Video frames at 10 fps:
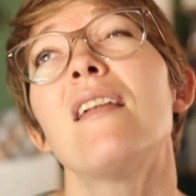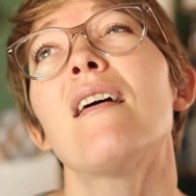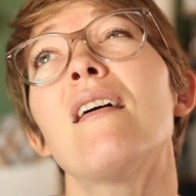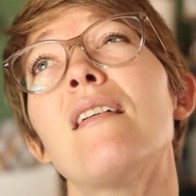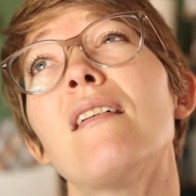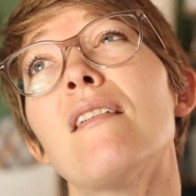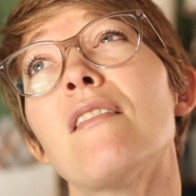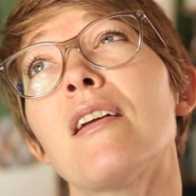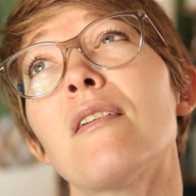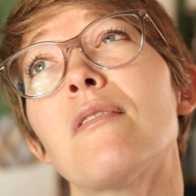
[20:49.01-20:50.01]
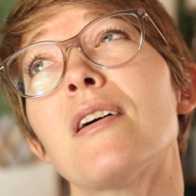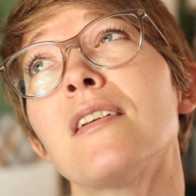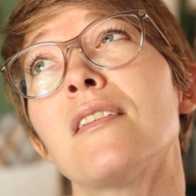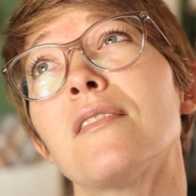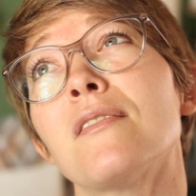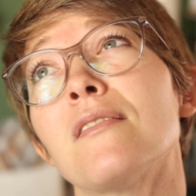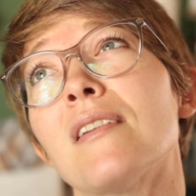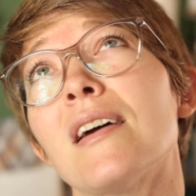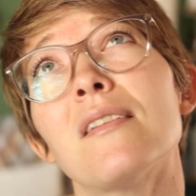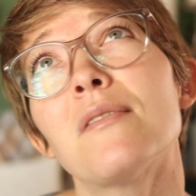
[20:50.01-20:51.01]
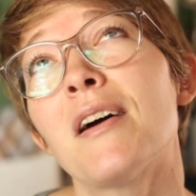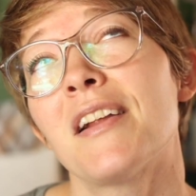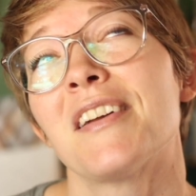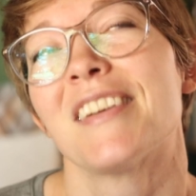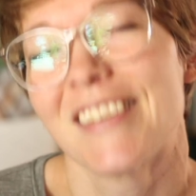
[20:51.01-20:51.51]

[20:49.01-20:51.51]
no, I don't want to.